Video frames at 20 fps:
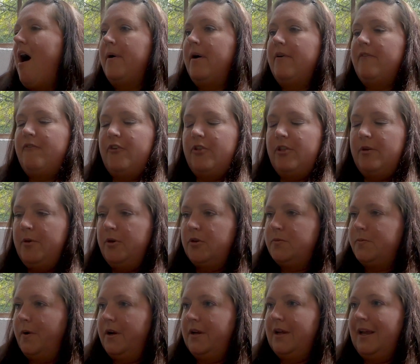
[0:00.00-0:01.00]
But for the
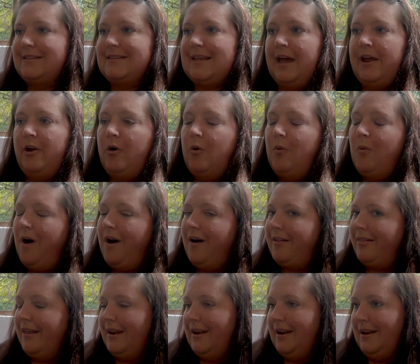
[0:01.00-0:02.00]
most part, yes, I don't
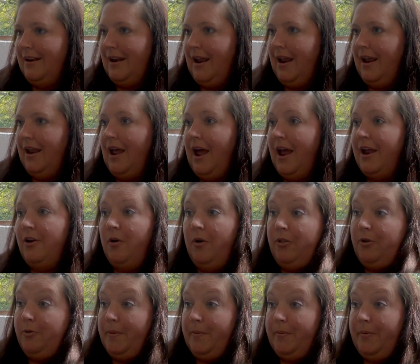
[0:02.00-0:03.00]
walk late at night. I
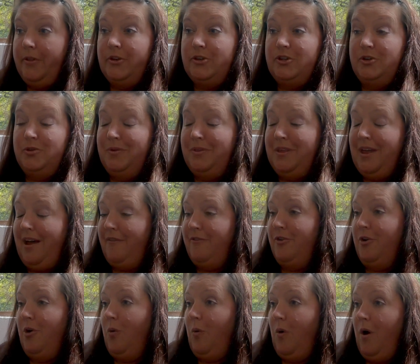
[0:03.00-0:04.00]
know other people that do, and they
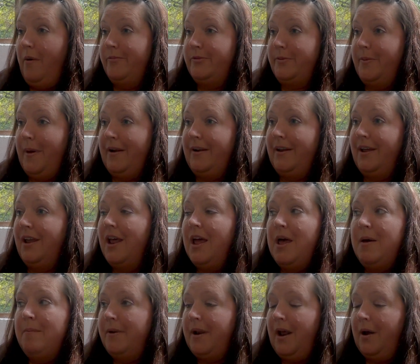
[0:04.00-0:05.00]
have no qualms about
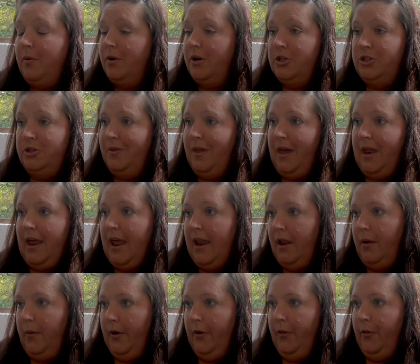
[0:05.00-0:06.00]
it, but I wouldn't do that
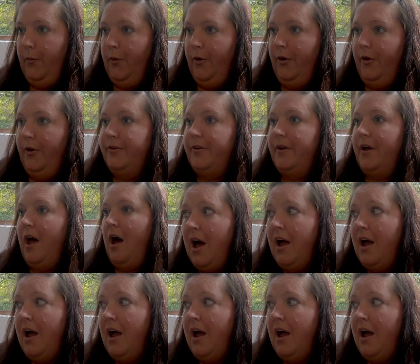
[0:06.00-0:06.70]
anywhere in the world.